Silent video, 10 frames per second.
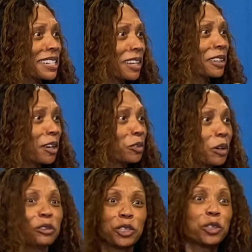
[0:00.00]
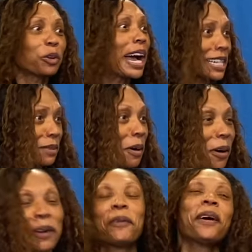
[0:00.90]
their coach. Won't you try it
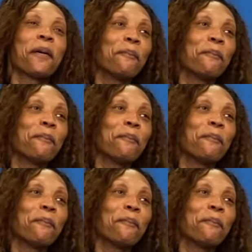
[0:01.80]
tomorrow?"